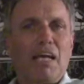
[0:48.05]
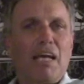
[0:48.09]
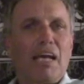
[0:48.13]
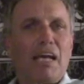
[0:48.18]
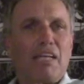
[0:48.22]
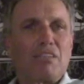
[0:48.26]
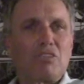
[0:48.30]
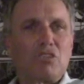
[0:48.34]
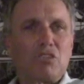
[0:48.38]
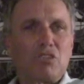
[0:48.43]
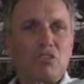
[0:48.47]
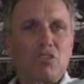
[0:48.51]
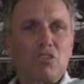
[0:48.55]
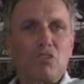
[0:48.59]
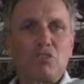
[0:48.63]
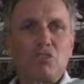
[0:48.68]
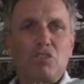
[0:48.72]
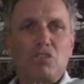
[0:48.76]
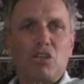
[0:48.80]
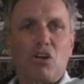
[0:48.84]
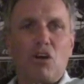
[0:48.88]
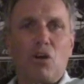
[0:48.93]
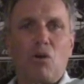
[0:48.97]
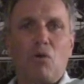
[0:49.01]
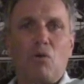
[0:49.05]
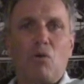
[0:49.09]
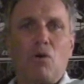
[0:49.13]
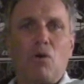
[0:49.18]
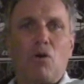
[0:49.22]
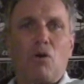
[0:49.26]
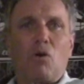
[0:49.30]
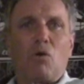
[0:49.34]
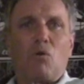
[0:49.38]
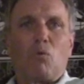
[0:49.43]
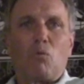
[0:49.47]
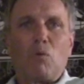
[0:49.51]
And to do so,
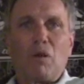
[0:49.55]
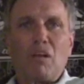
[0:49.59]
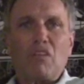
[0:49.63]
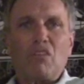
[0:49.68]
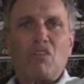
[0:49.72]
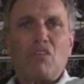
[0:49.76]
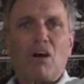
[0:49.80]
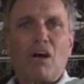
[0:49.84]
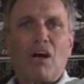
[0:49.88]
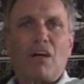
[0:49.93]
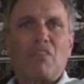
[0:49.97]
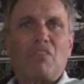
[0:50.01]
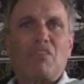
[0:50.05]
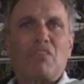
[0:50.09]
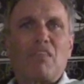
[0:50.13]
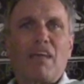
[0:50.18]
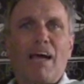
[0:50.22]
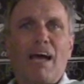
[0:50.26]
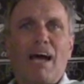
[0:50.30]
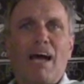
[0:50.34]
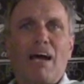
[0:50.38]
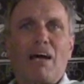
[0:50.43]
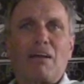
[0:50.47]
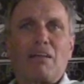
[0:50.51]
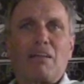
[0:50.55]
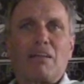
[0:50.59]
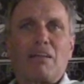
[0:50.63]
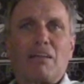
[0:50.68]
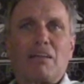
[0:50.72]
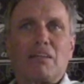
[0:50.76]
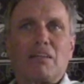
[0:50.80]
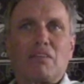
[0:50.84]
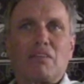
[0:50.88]
we thought that